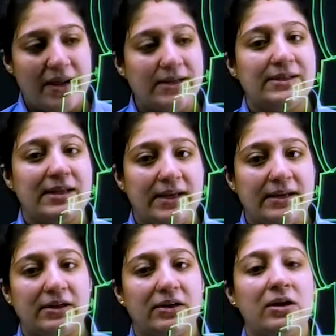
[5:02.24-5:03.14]
piece
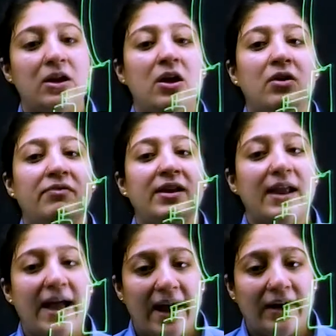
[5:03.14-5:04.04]
here will
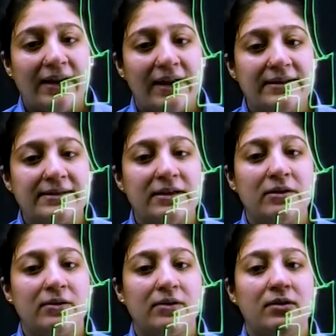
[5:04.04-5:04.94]
act as a,
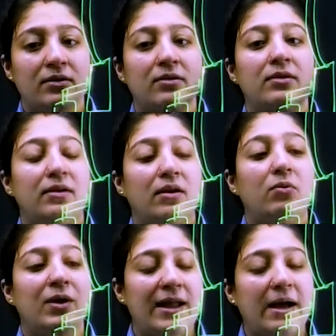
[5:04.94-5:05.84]

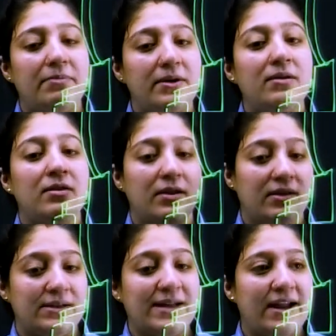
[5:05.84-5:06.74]
what happened?
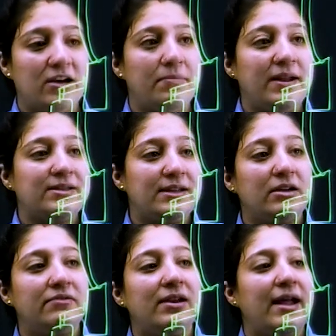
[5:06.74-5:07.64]
This iron piece
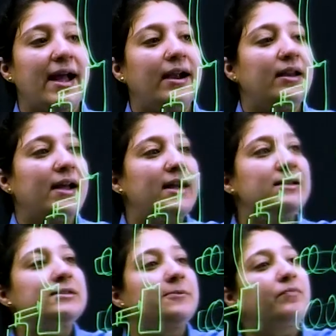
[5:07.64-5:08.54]
here will act
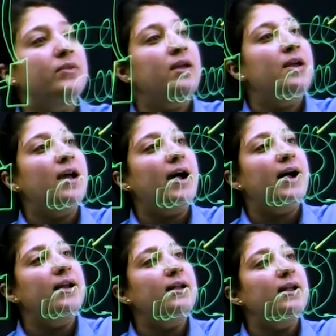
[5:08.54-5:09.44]
as
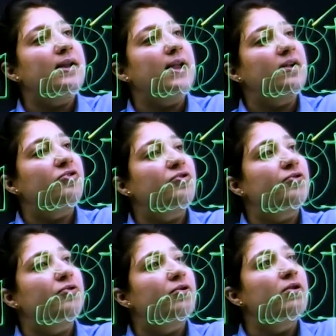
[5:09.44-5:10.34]
an
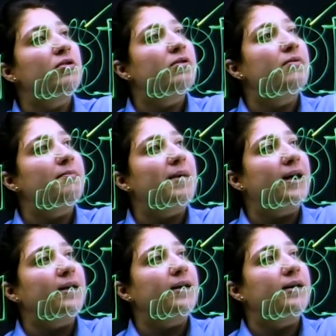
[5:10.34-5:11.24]

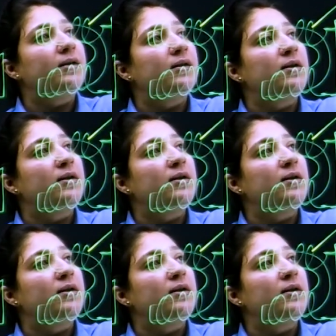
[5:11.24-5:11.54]
electromagnet.